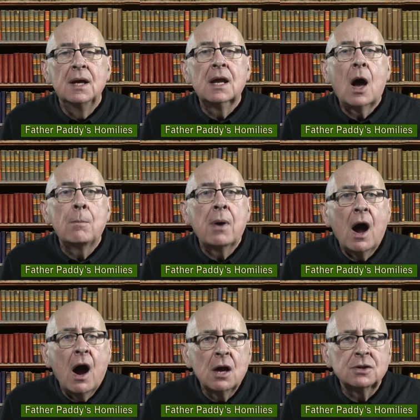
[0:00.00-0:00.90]
Now,
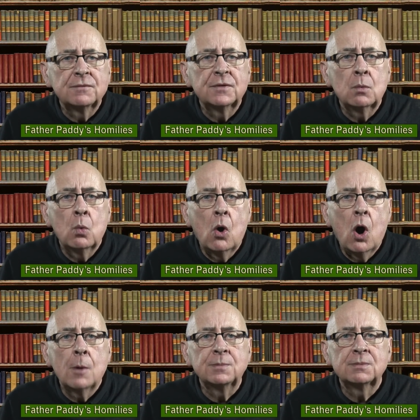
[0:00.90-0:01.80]
part of the
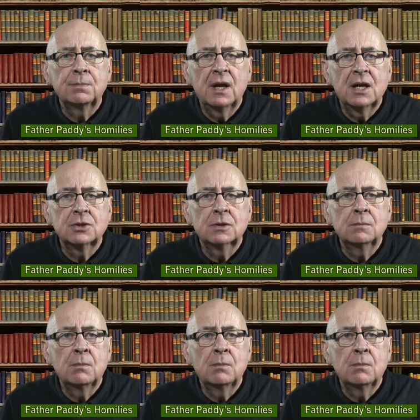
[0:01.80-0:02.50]
warped pleasure